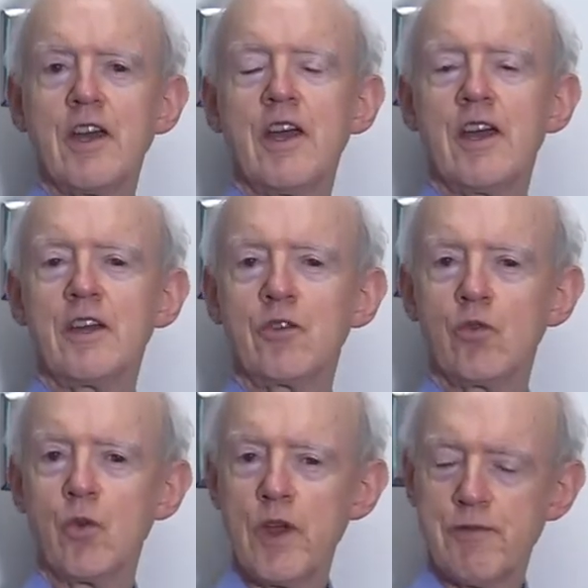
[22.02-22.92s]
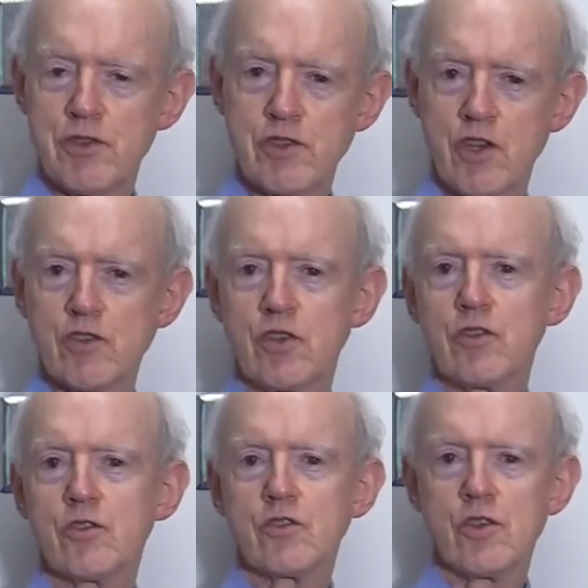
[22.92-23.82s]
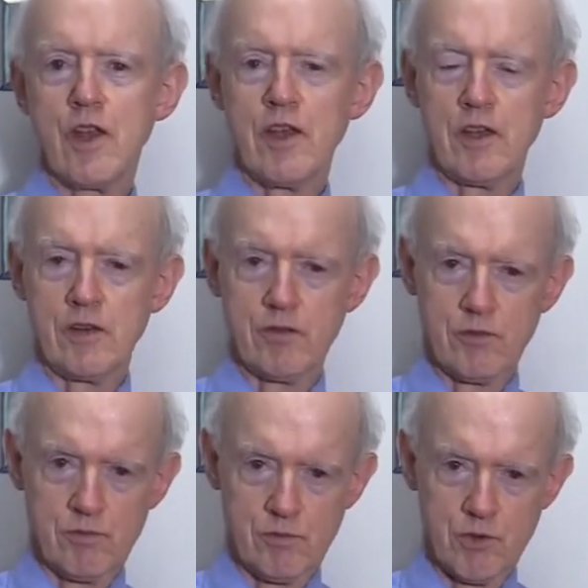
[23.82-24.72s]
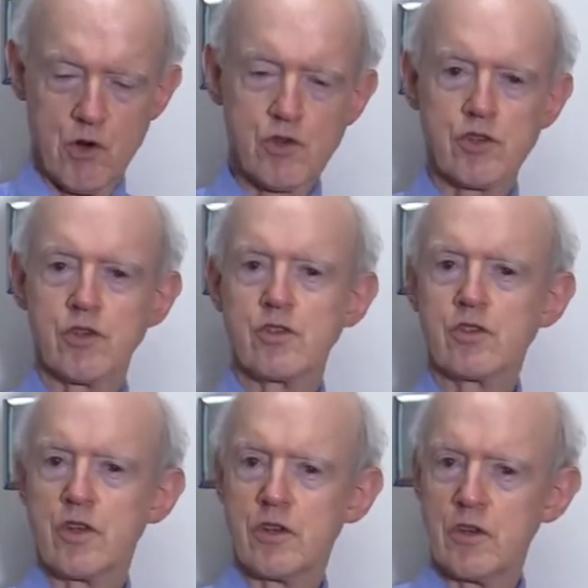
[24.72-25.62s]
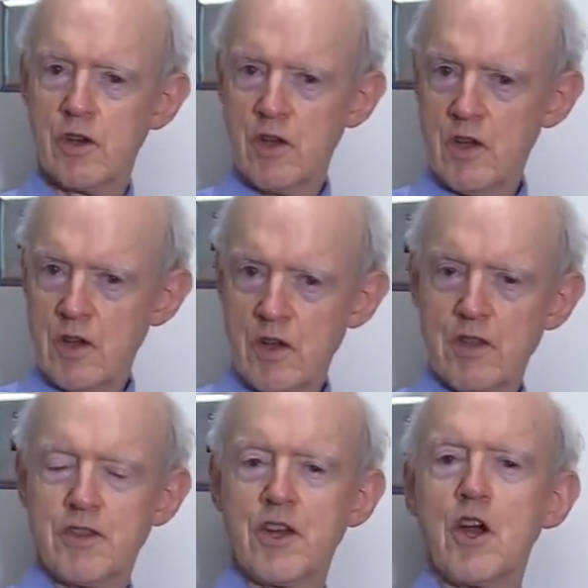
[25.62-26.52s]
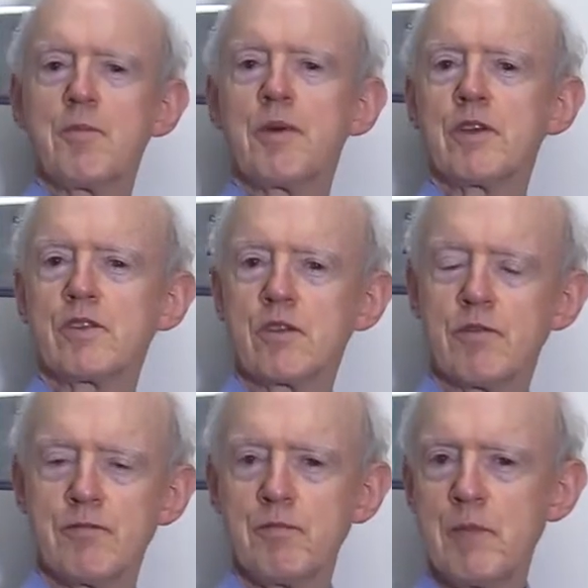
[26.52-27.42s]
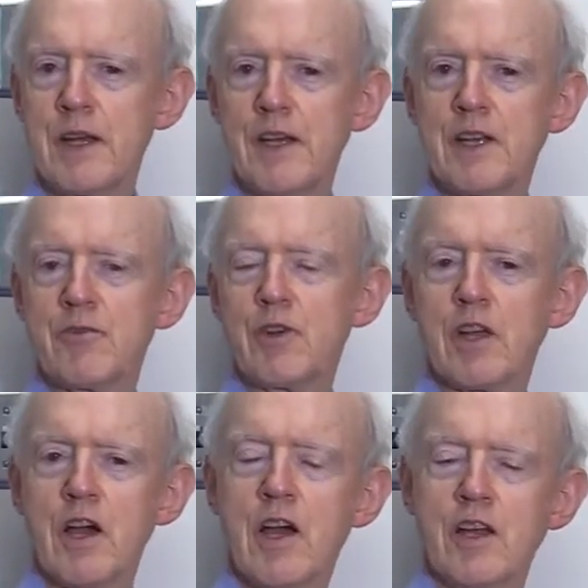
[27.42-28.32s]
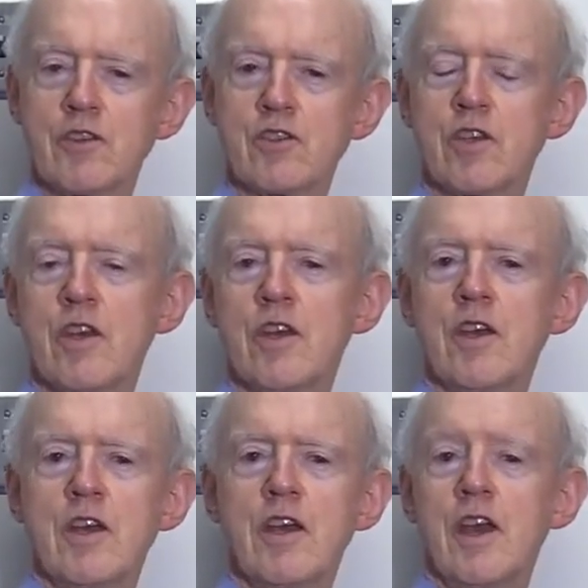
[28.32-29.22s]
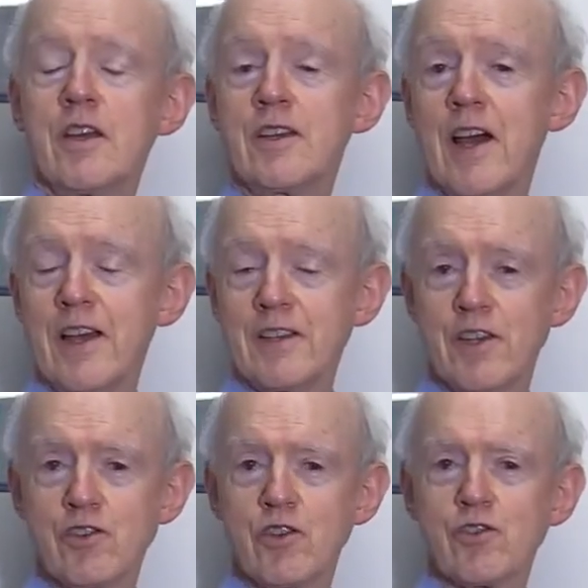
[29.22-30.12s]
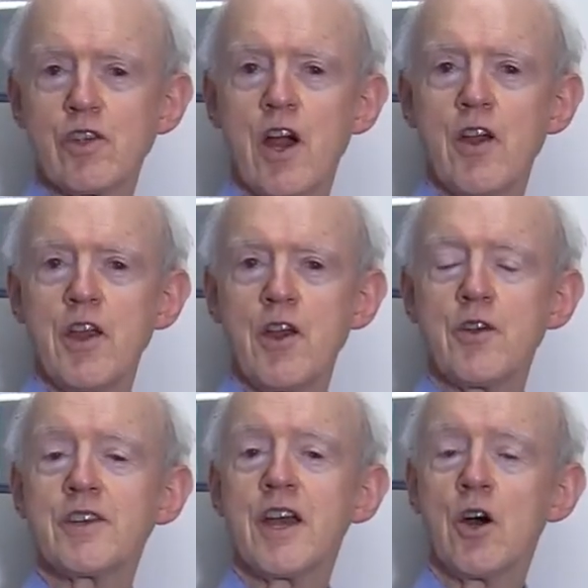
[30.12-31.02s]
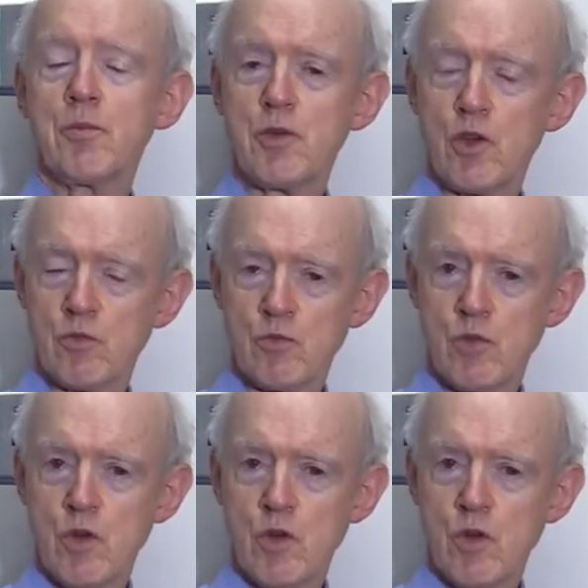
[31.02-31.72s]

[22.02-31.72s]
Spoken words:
And we physicians and nurses and therapists of many different kinds and dietitians are here to help you.